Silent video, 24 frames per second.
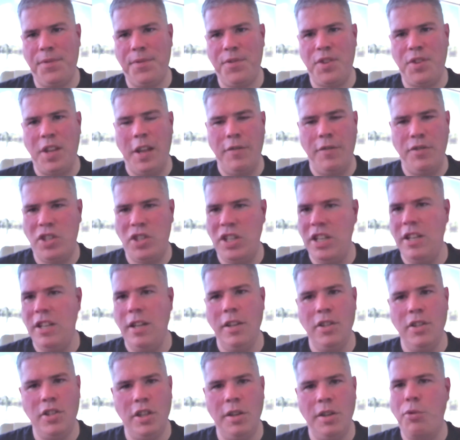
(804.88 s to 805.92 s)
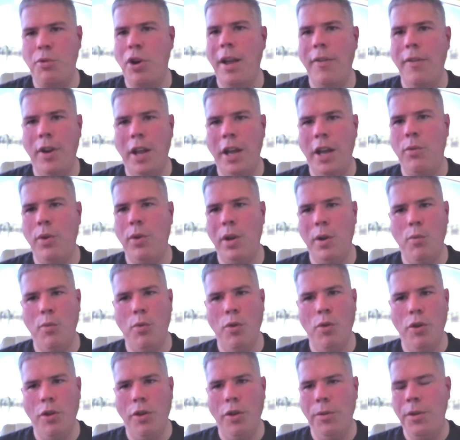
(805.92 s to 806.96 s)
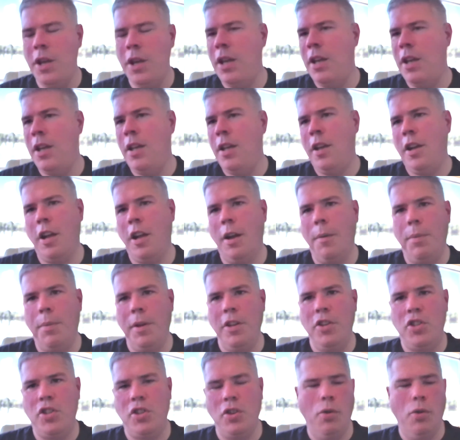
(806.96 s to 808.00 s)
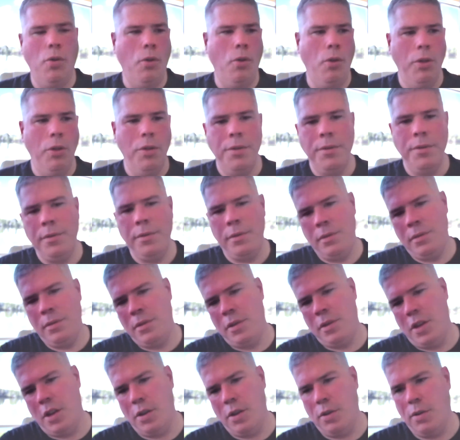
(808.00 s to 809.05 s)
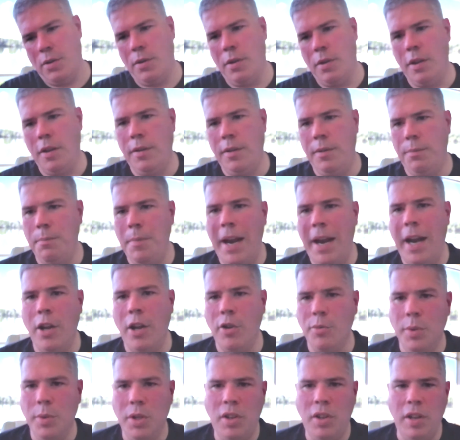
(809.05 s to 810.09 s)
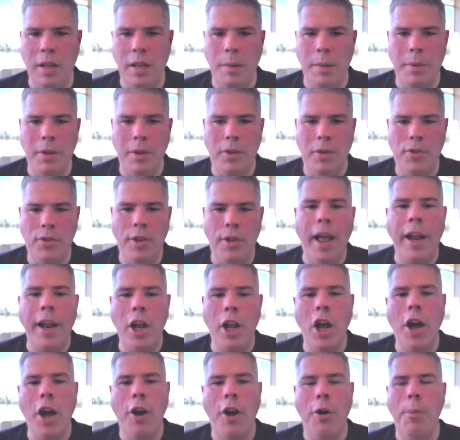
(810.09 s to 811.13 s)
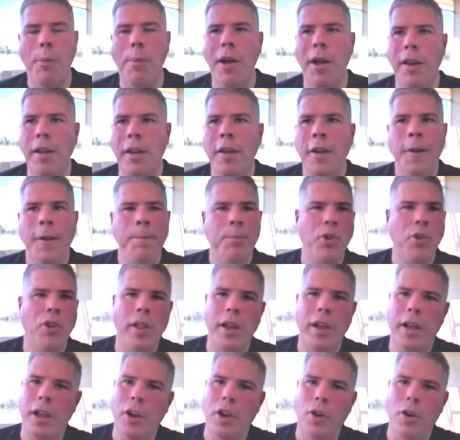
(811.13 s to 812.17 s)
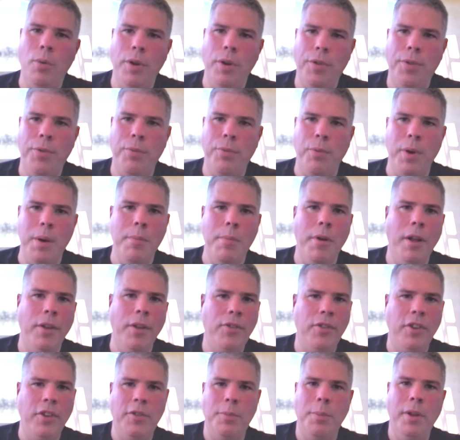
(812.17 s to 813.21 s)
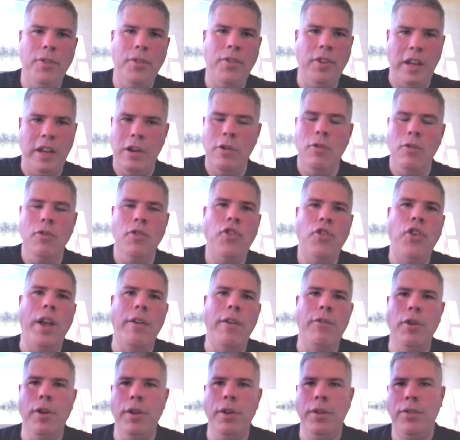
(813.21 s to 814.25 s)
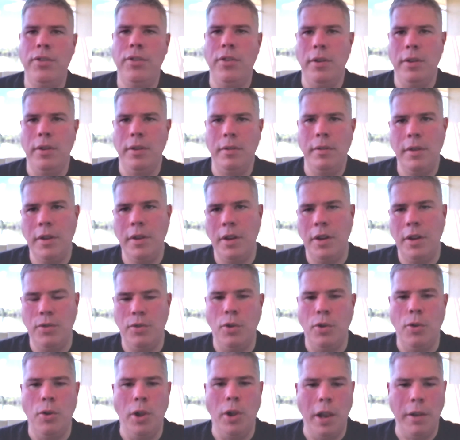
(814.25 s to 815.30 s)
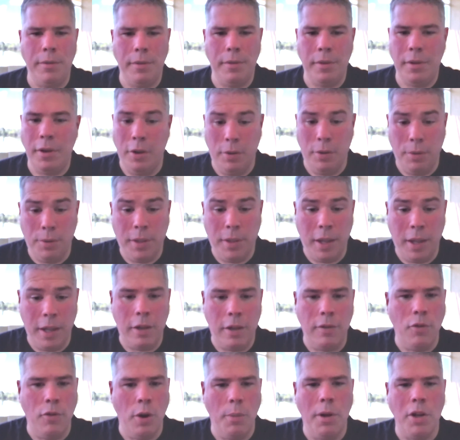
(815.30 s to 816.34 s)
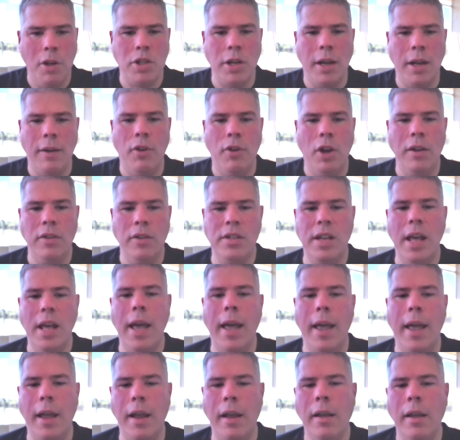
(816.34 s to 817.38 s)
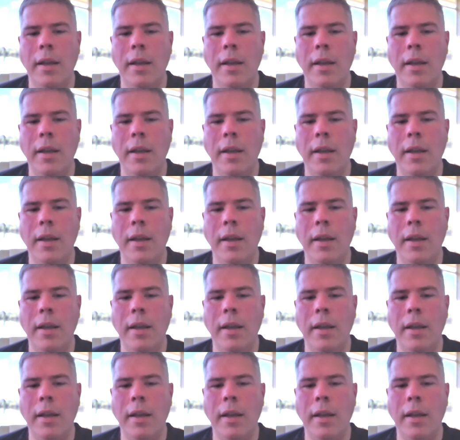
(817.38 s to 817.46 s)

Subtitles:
have seen this in the private equity world, companies sold, the management team is let go, but they're let go with 3 months, 6 months, a year severance and, told, thank you very much, have a nice day.